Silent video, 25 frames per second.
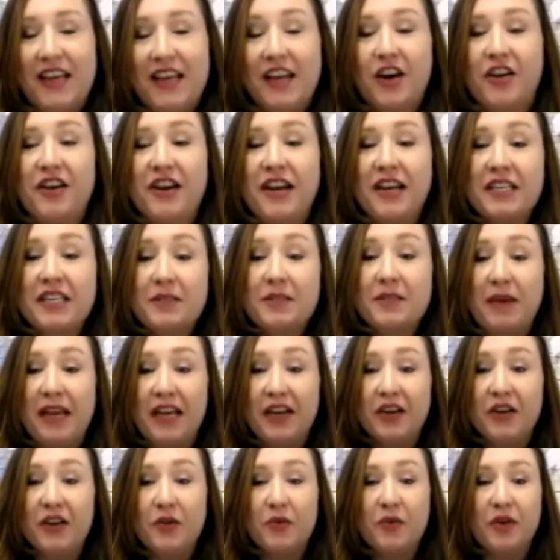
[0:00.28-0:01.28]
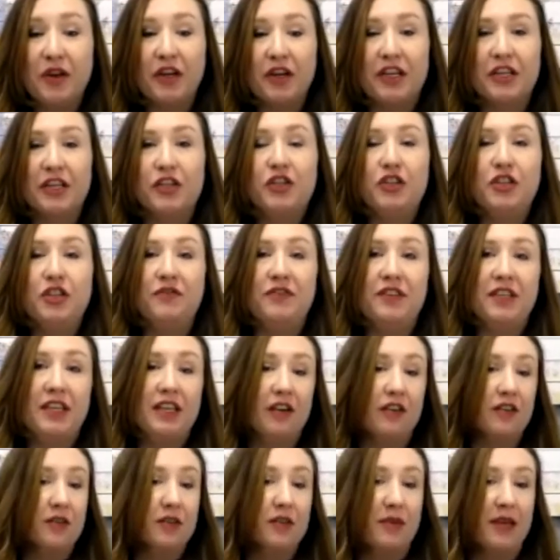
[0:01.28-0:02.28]
In our next panel, we're going to shift
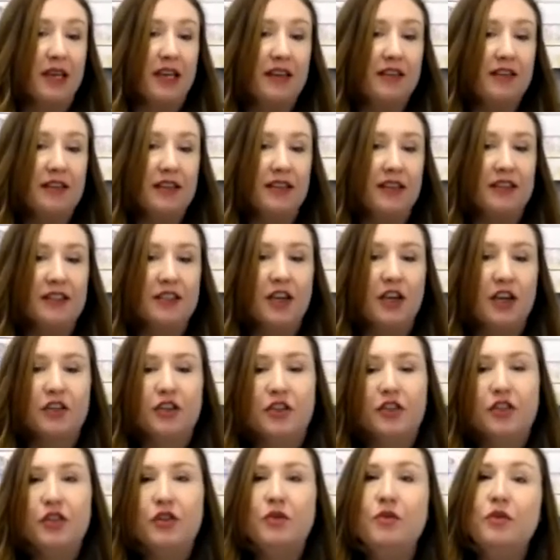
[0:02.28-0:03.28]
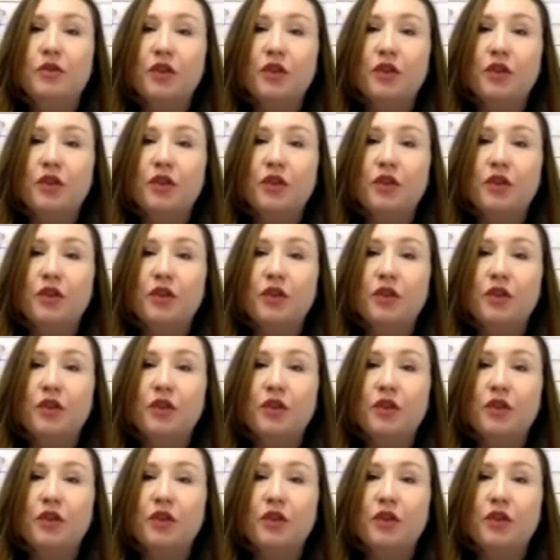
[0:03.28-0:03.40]
gears a bit and talk to two